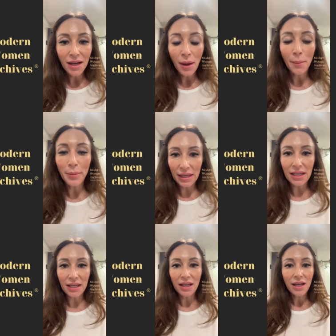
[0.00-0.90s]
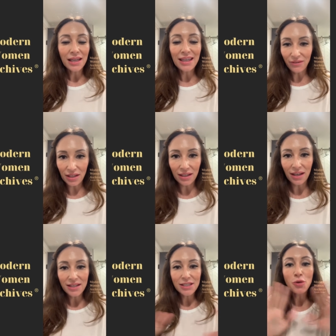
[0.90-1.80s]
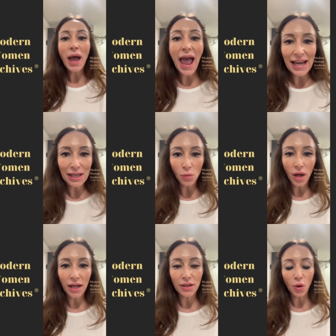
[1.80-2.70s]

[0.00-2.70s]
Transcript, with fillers: be given to anyone,